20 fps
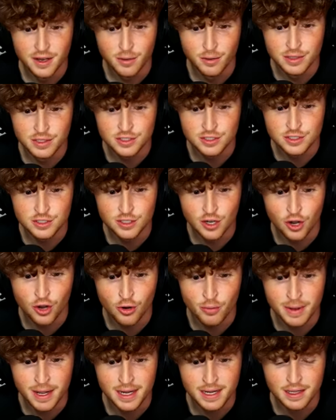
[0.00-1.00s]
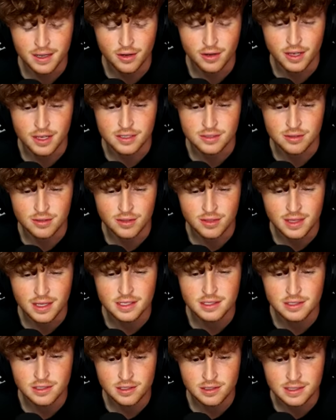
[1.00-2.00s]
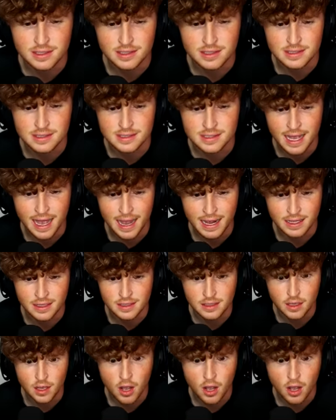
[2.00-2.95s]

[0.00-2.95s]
There was so many. Okay, so this looks exactly...